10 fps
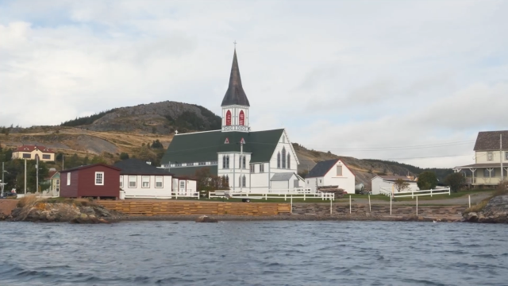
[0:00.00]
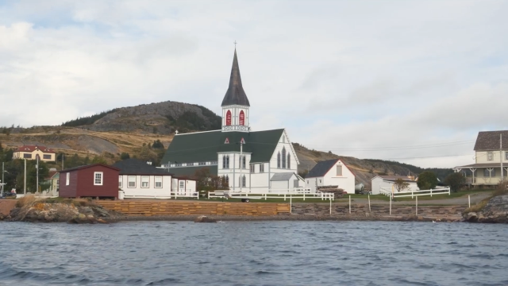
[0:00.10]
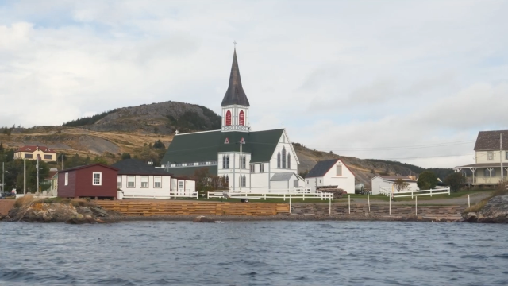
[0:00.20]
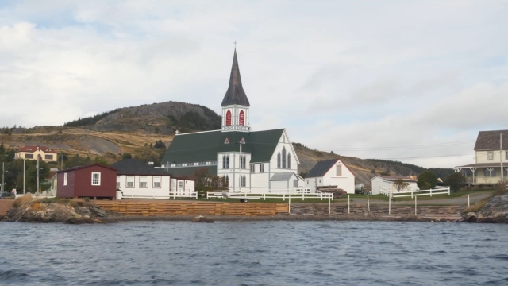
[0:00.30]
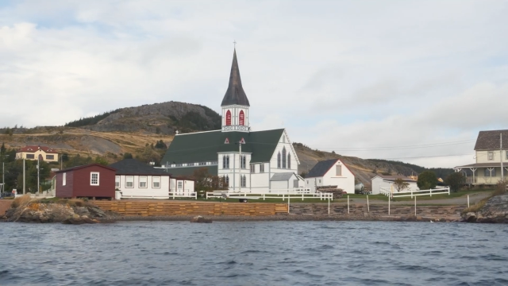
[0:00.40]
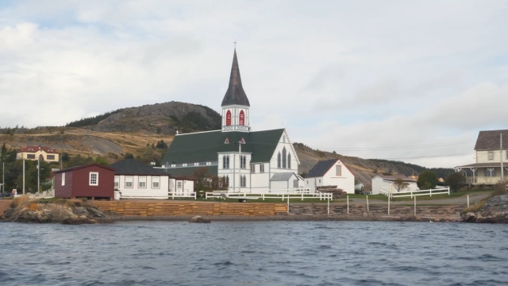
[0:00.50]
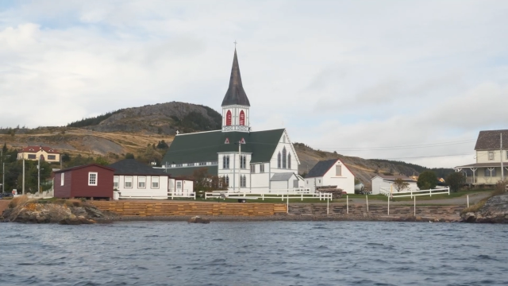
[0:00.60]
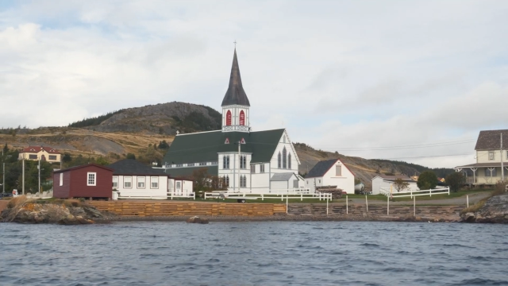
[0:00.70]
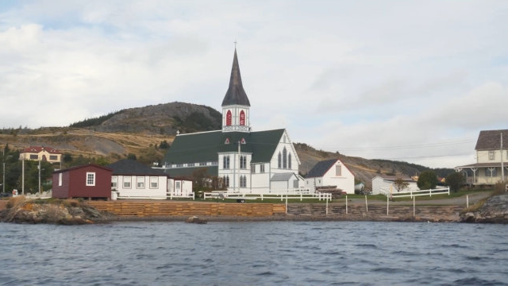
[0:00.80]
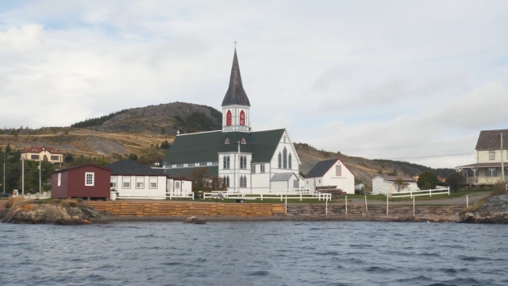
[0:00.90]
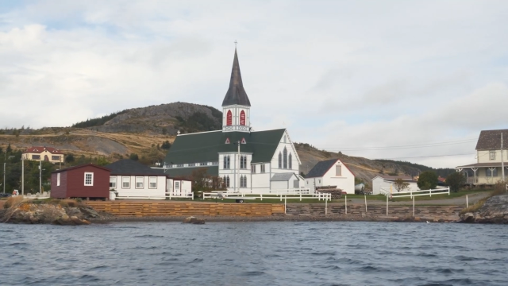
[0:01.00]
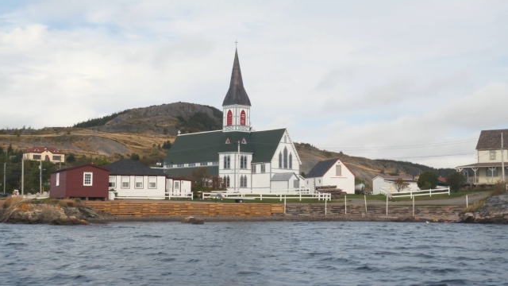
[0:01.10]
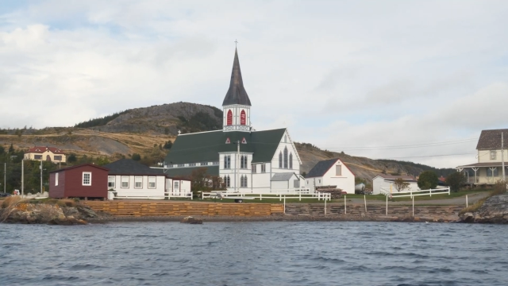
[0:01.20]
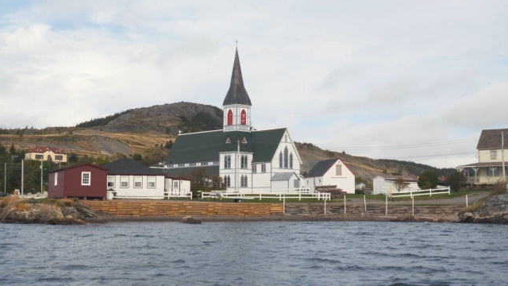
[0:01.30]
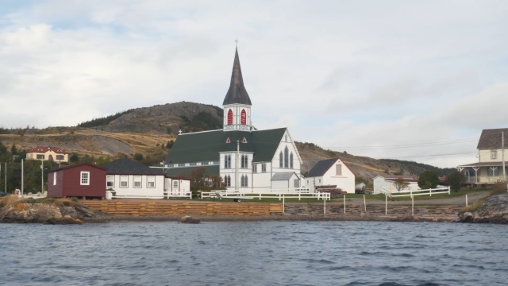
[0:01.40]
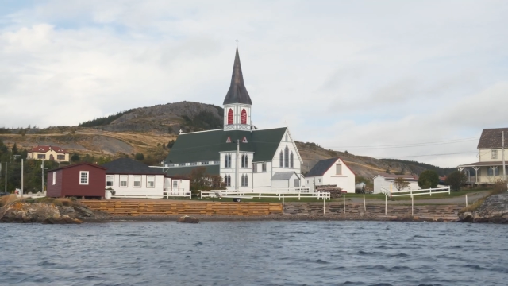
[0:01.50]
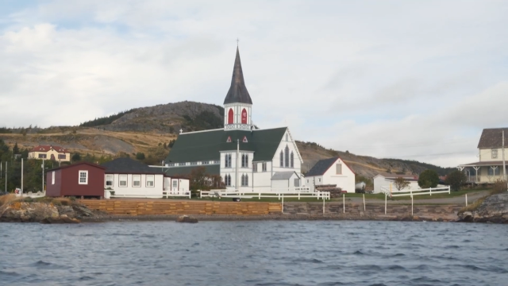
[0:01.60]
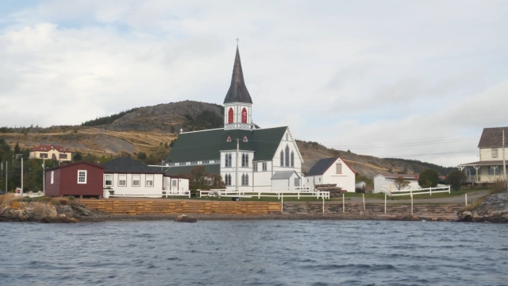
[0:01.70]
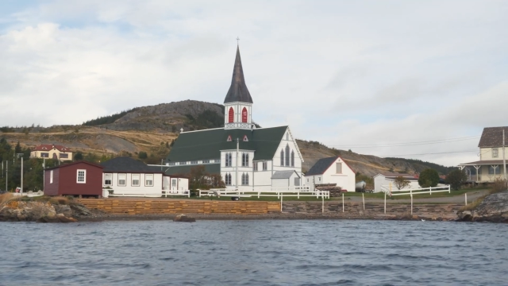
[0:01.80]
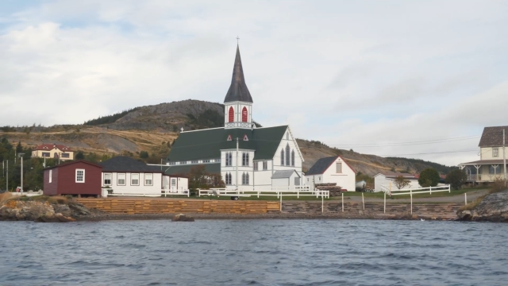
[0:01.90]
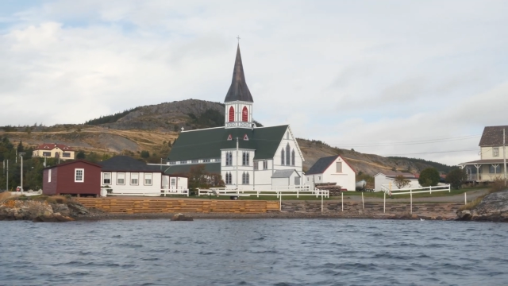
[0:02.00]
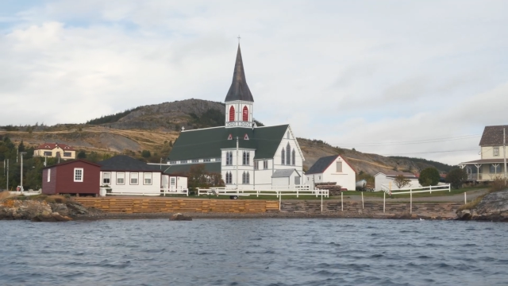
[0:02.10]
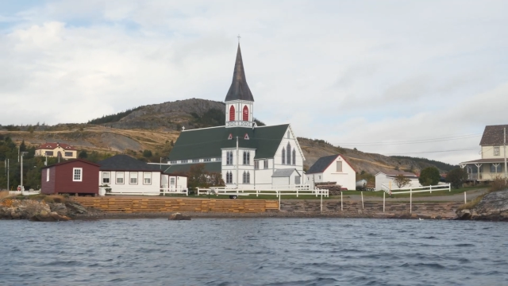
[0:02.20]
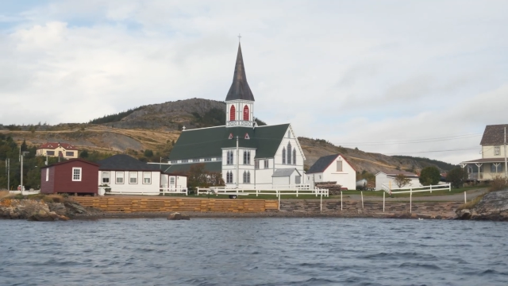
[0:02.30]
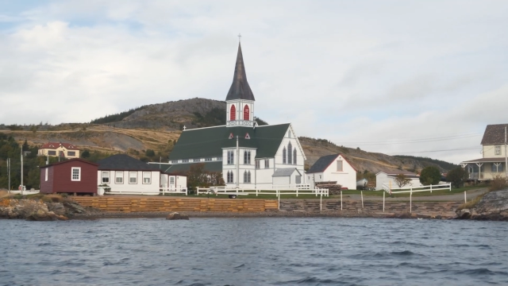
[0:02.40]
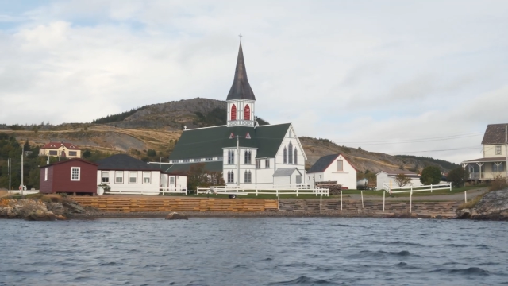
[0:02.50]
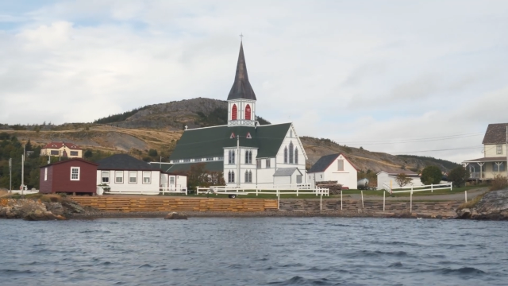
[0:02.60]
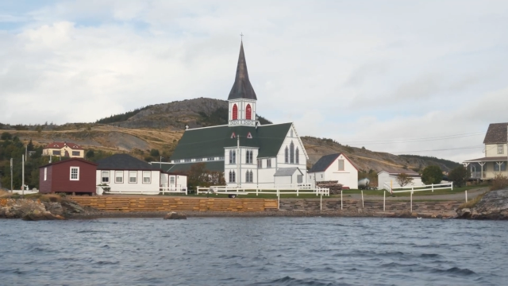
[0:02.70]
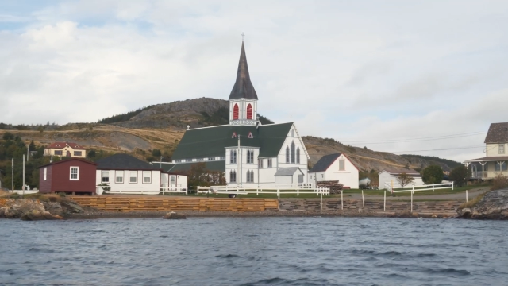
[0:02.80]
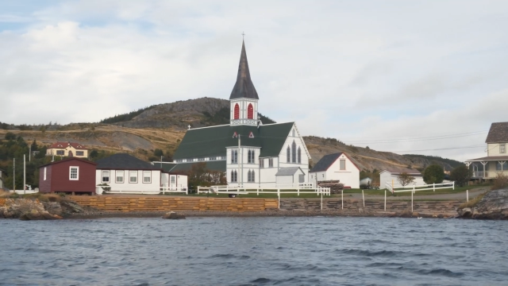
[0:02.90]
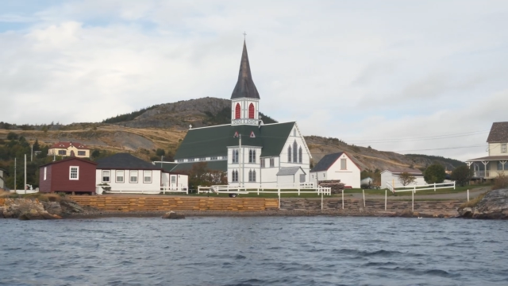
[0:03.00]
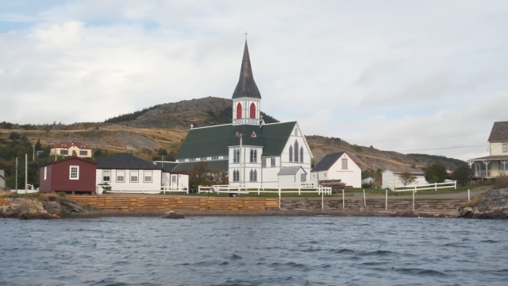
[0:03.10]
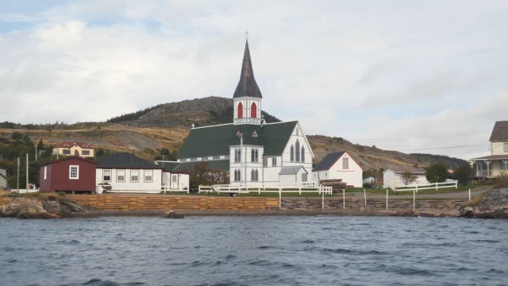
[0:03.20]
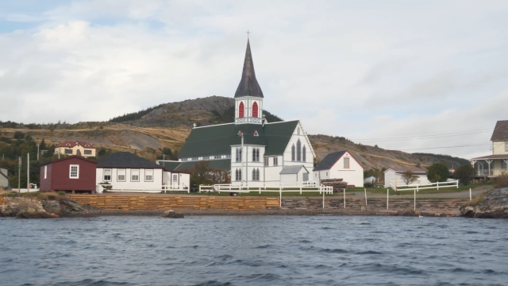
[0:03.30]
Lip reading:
[unreadable: no face in view]